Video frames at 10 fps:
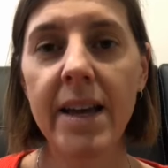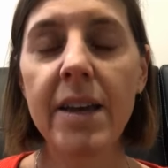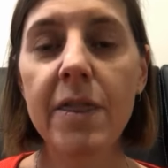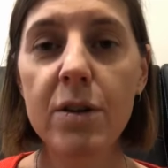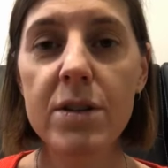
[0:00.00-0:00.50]

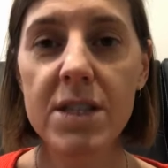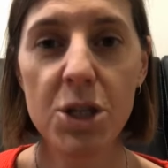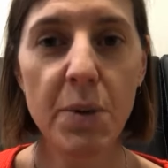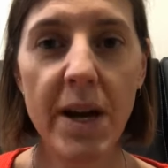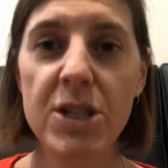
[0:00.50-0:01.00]
In those
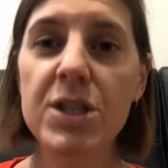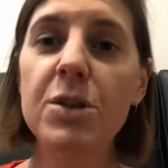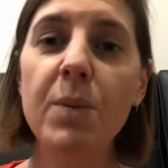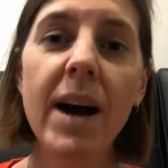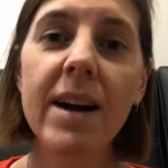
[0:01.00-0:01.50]
situations,
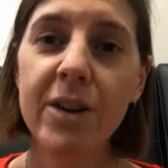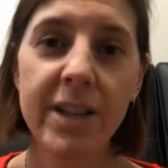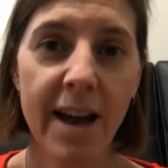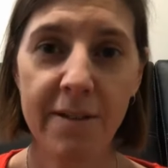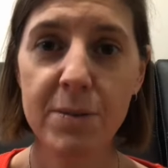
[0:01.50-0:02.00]
you are going
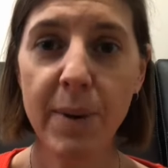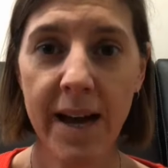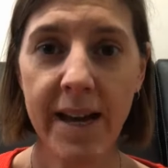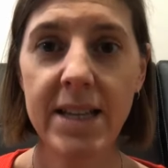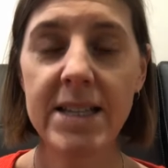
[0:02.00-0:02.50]
to have to
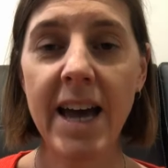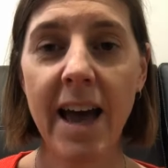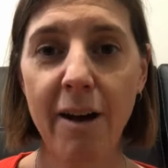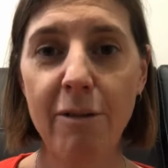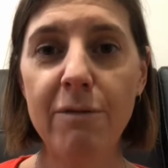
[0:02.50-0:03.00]
pay to
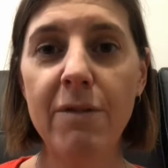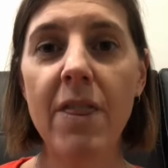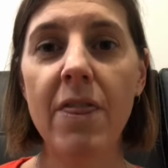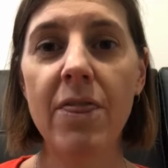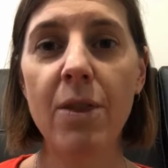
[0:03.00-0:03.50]
have
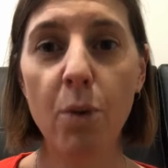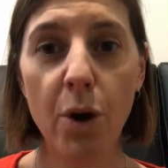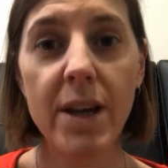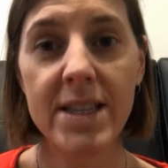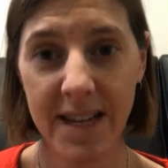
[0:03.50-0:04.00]
the
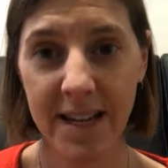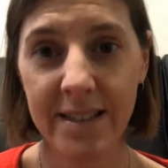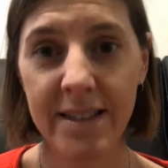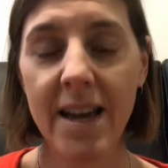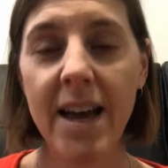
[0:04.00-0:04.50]
work done.